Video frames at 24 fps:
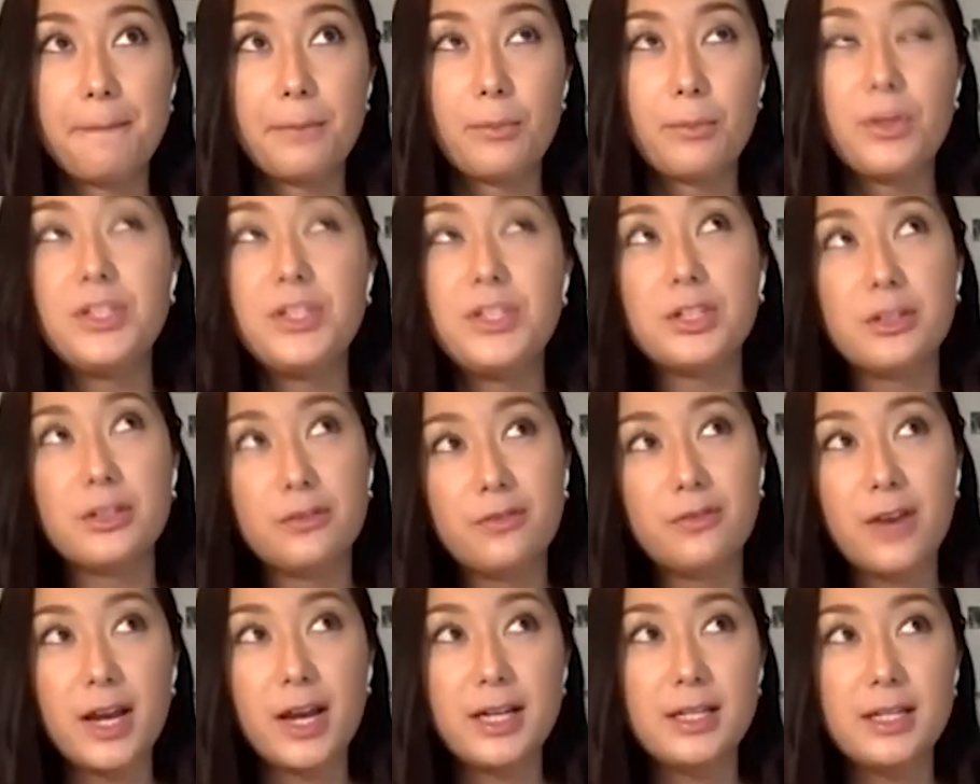when you're
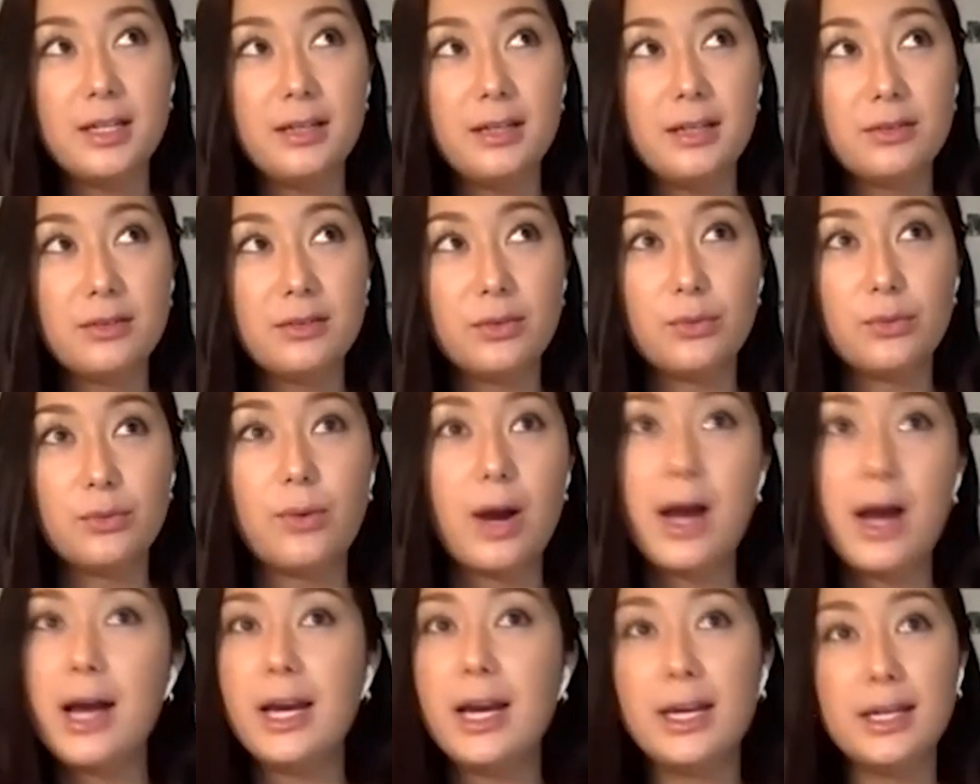defining the
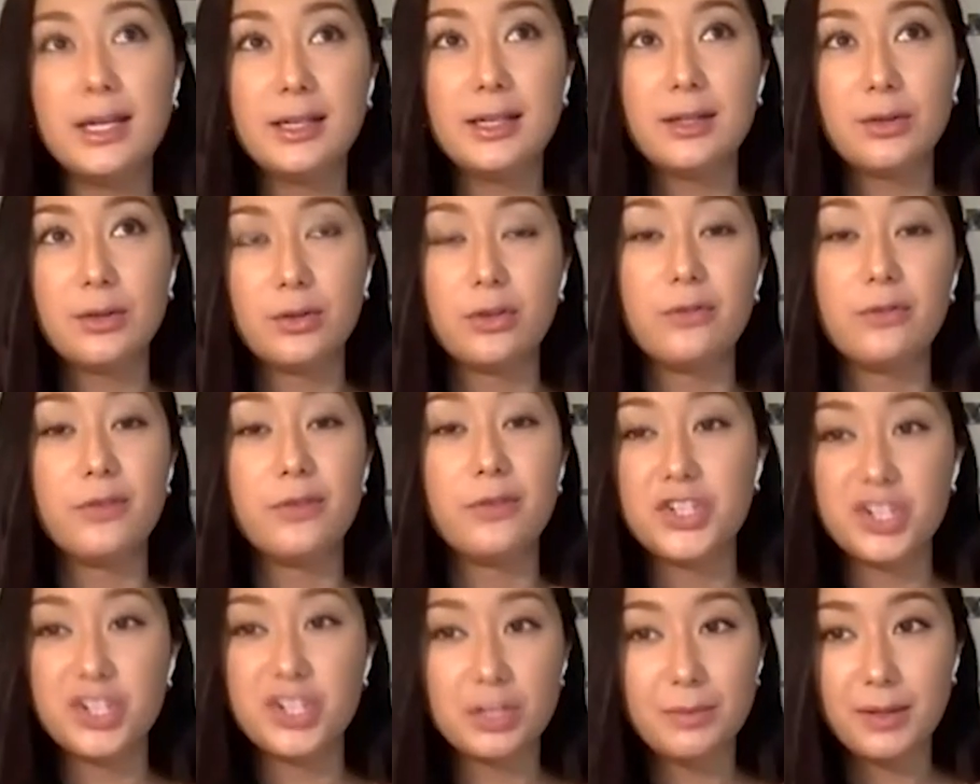why or the
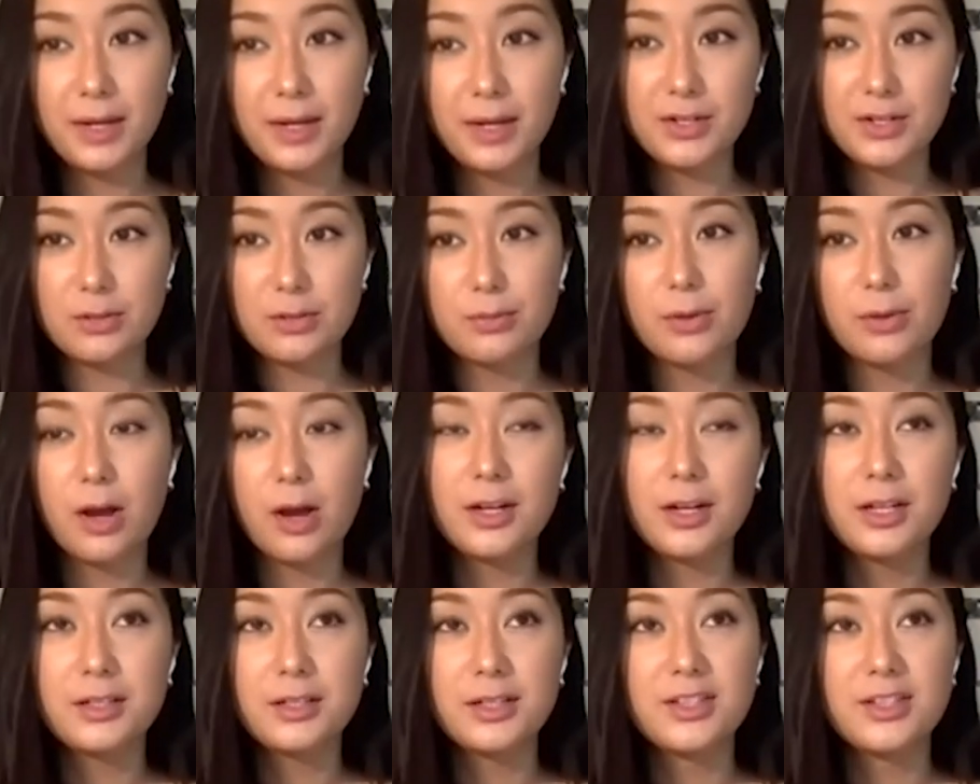vision behind your
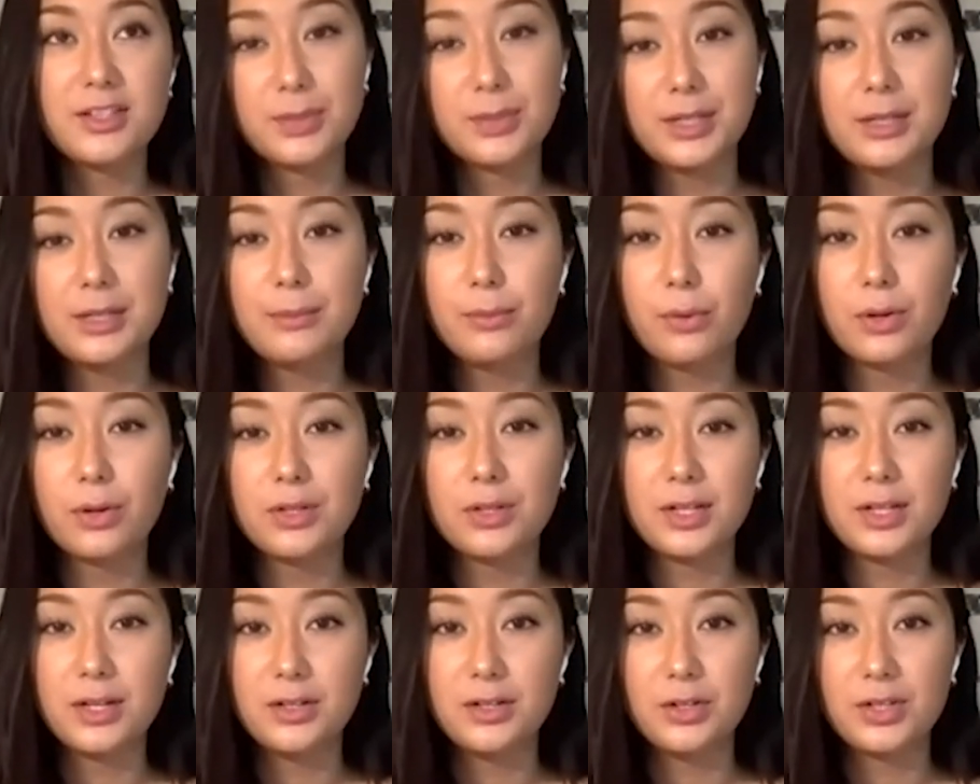product, it's really
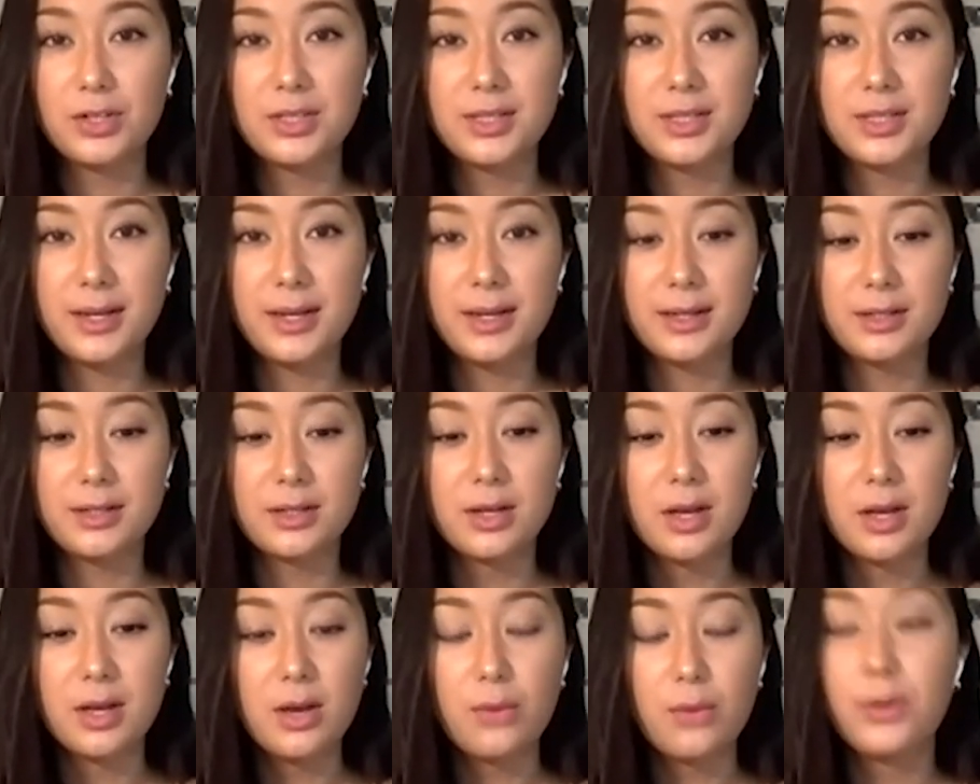important to understand
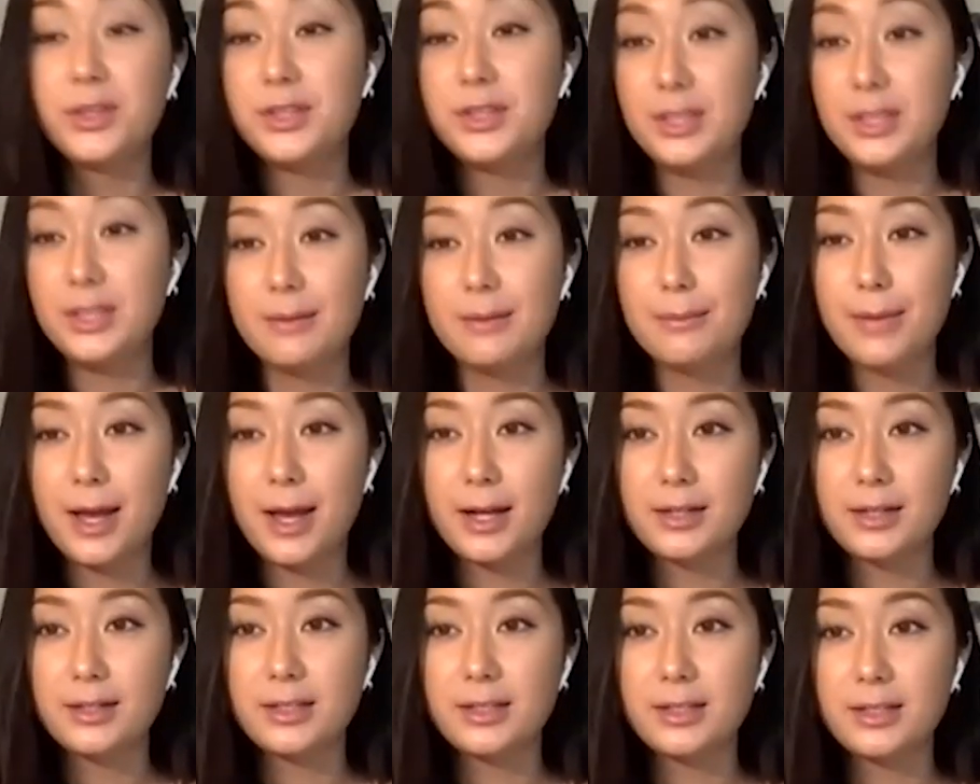what the
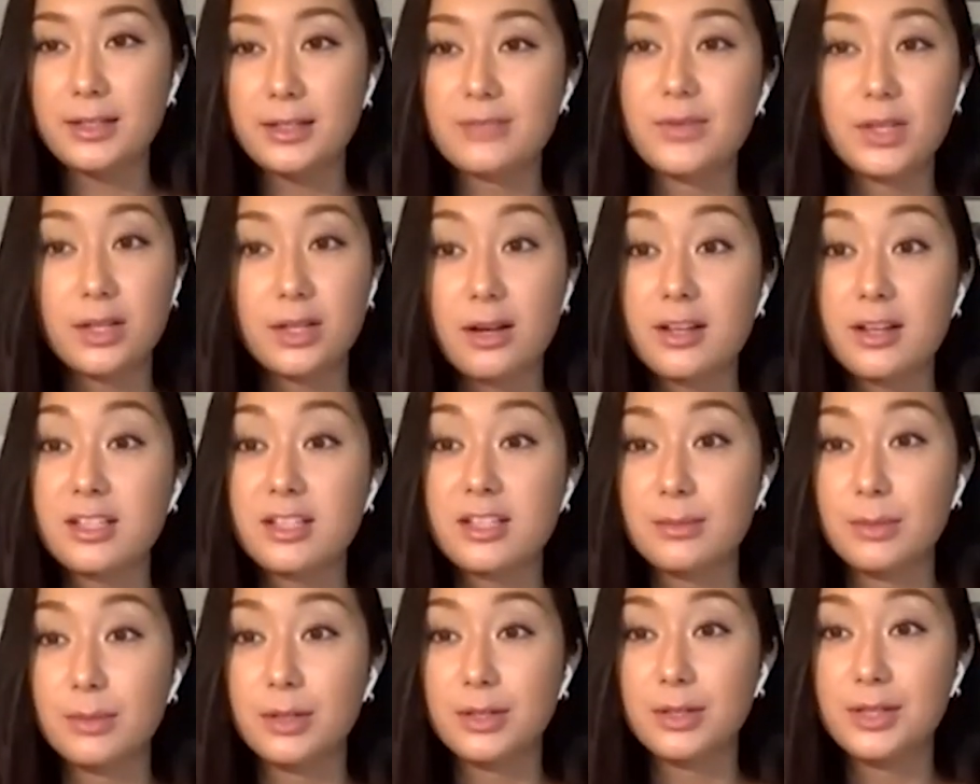impact is for the
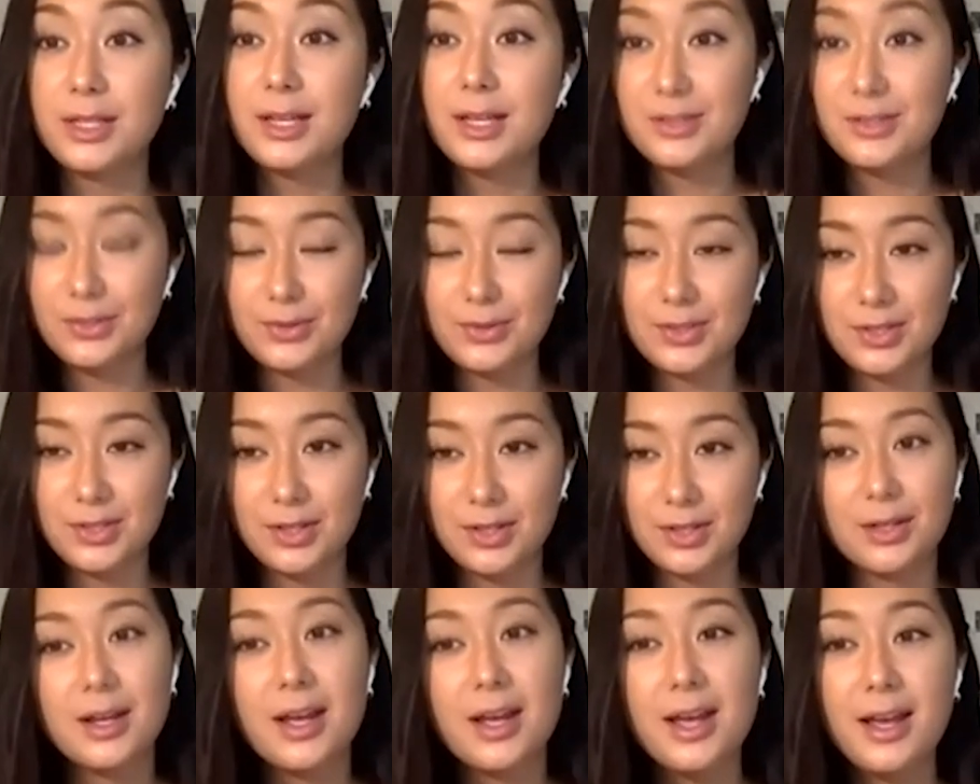customer and the end
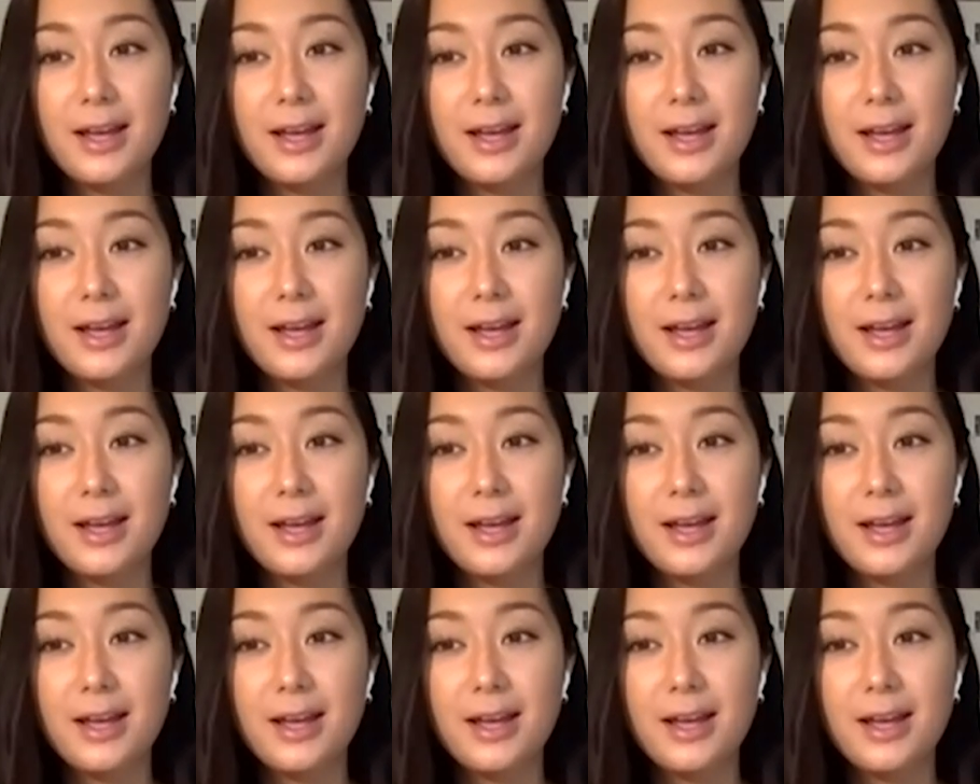user.